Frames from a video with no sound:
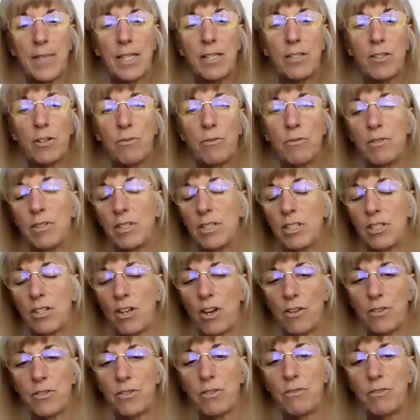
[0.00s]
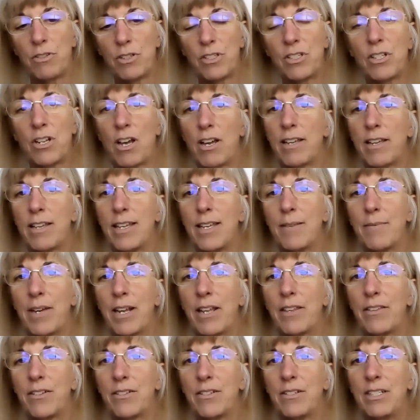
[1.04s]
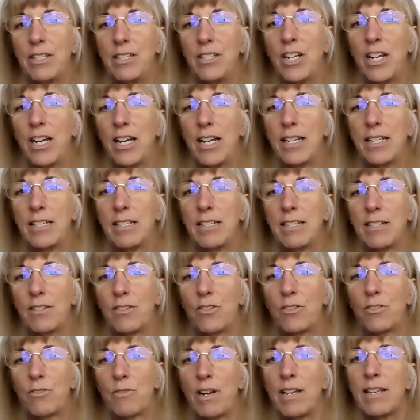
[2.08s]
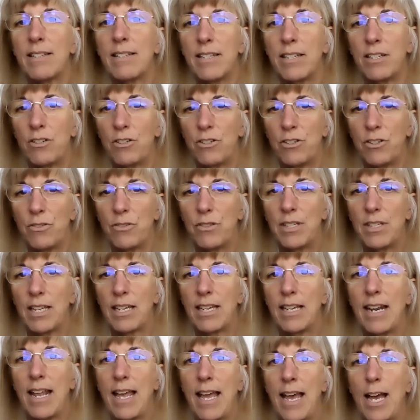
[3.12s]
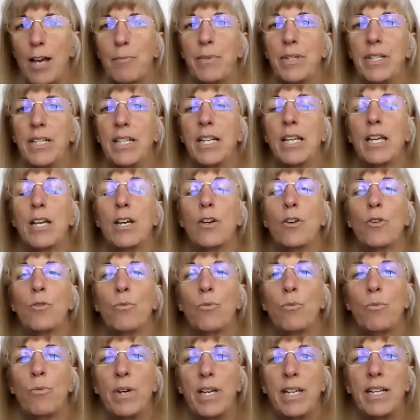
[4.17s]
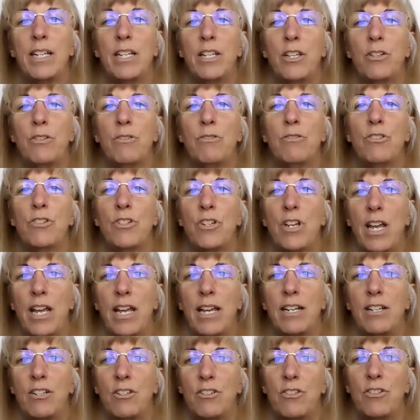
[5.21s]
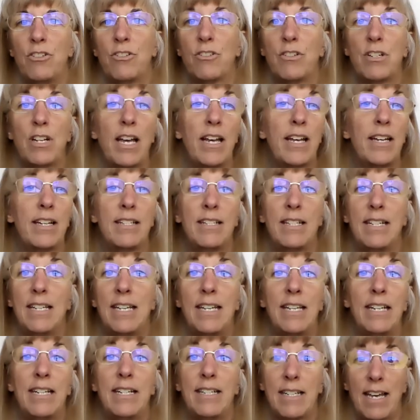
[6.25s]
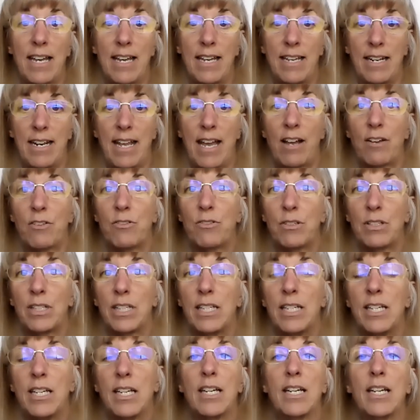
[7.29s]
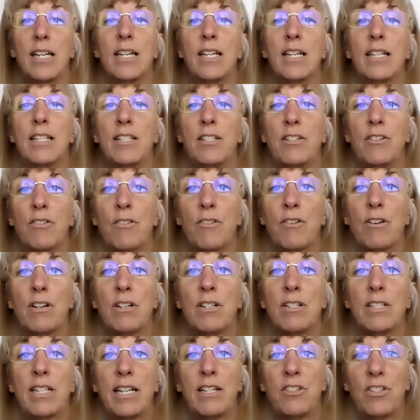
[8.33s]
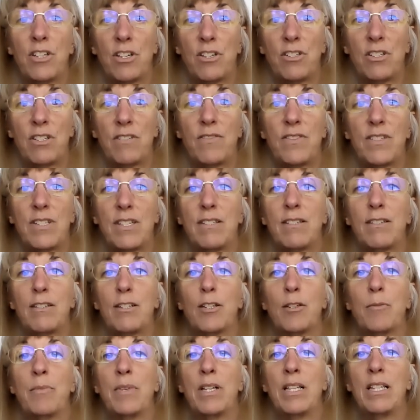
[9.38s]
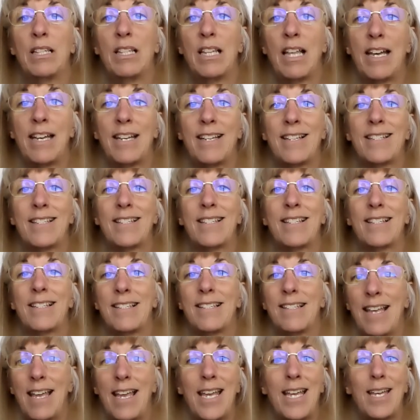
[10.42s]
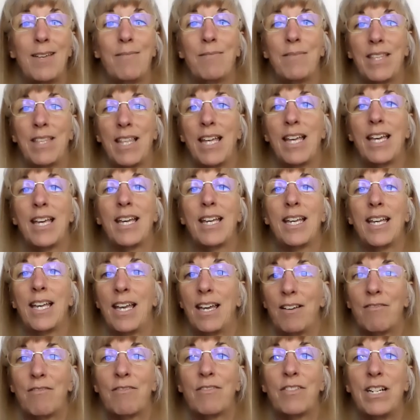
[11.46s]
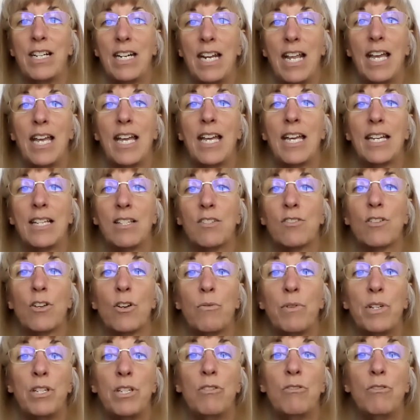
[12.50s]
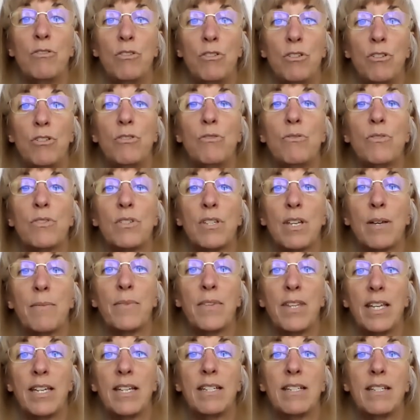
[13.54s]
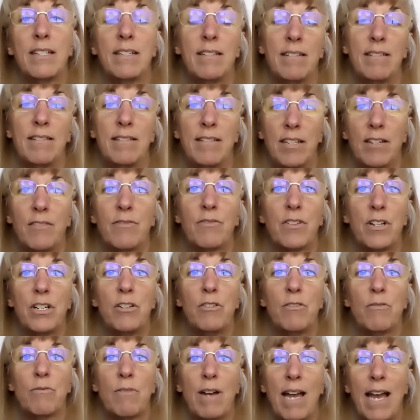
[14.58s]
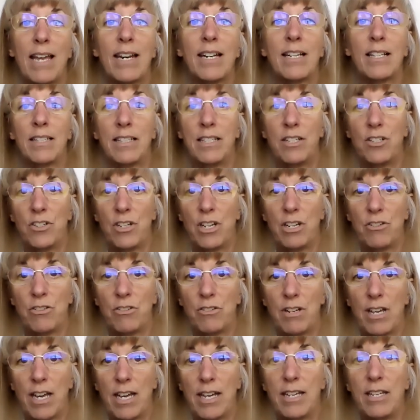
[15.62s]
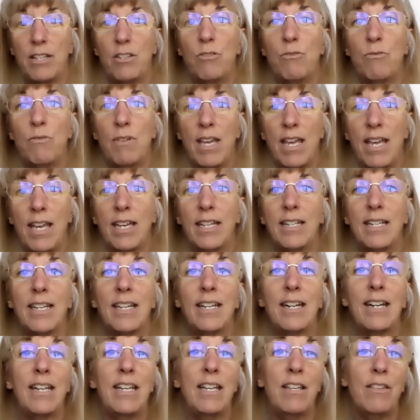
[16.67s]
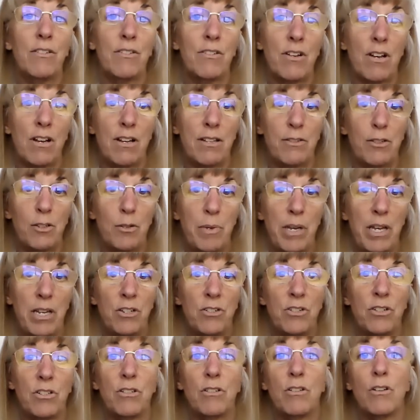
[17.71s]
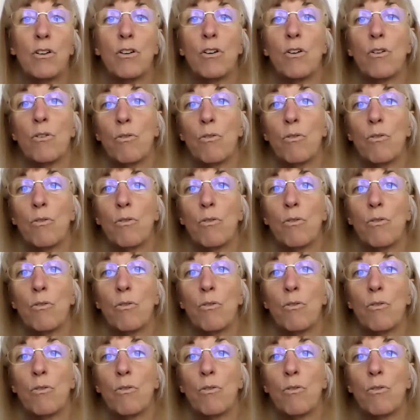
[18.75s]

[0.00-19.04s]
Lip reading: So also just talking about other GI distress issues that can happen when you change your diet to any diet, actually. Your digestive system likes the same thing every day. And so when you do something different, you radically change your diet, you can get either constipation